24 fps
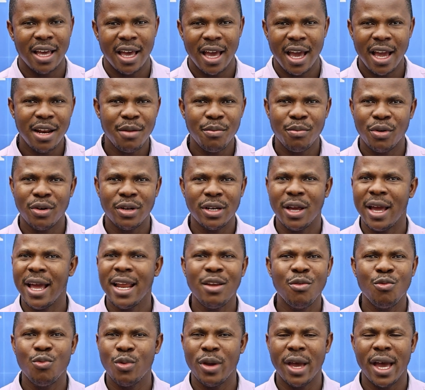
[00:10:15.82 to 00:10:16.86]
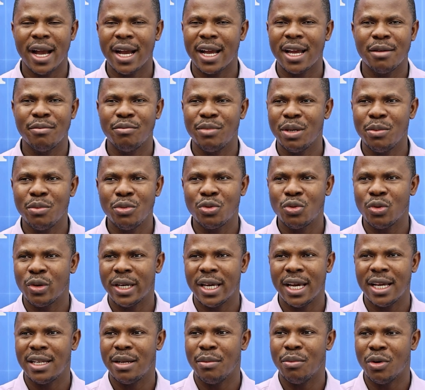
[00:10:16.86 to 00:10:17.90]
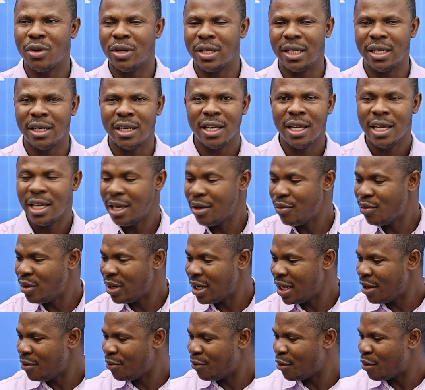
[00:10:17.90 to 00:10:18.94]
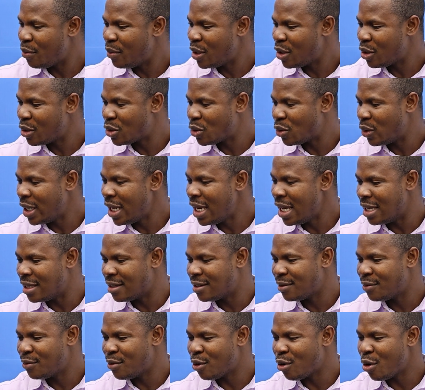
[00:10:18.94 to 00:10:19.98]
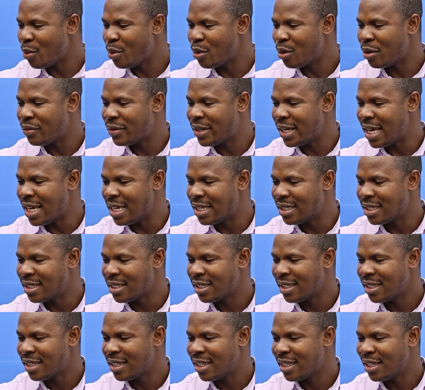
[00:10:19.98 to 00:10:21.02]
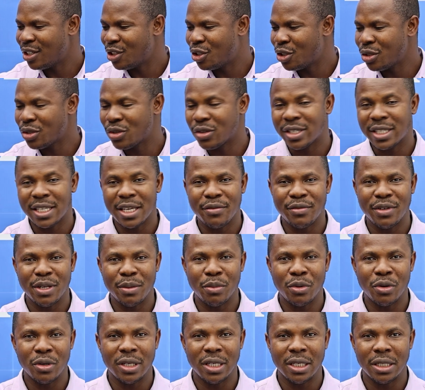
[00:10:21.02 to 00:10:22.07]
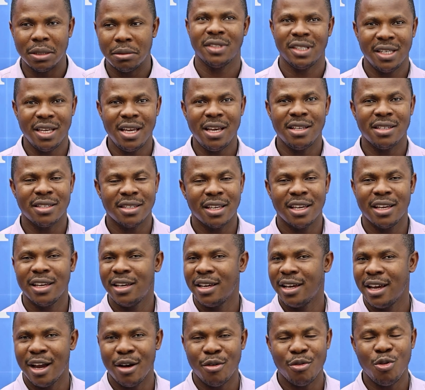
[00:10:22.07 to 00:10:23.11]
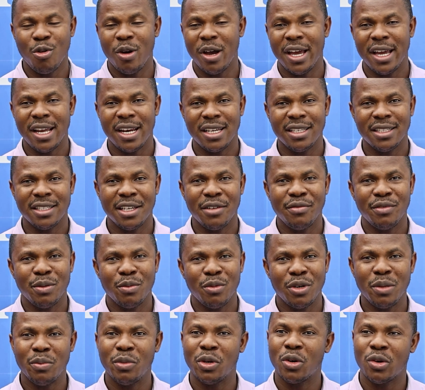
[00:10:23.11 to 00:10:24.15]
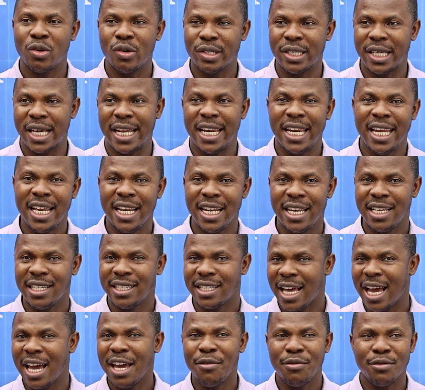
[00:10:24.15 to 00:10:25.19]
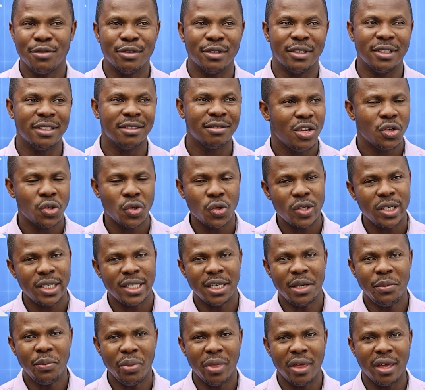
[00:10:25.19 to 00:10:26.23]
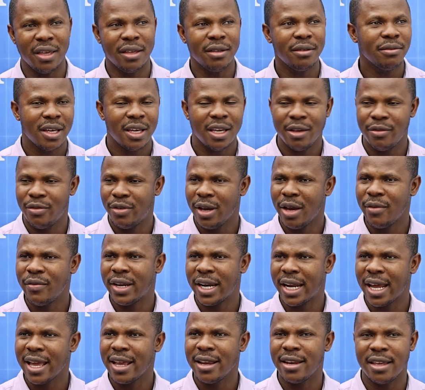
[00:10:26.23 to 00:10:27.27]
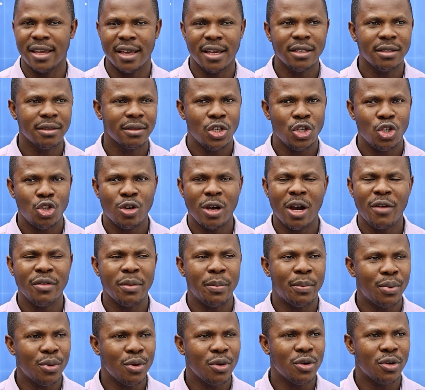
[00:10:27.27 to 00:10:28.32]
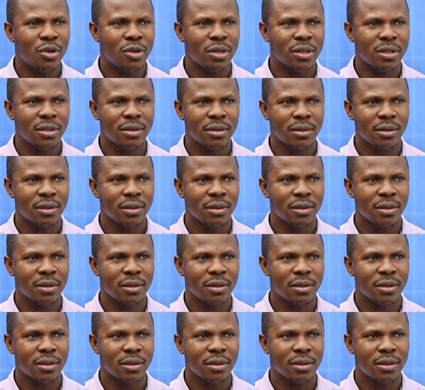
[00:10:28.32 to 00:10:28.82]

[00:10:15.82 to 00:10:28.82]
anybody, anywhere I can be able to get the money. Even if for me not to eat for a couple of days, just to save the money. Yes, I'll go ahead and save the money because I need this iPhone. So the same thing, if you have an idea, you have a product,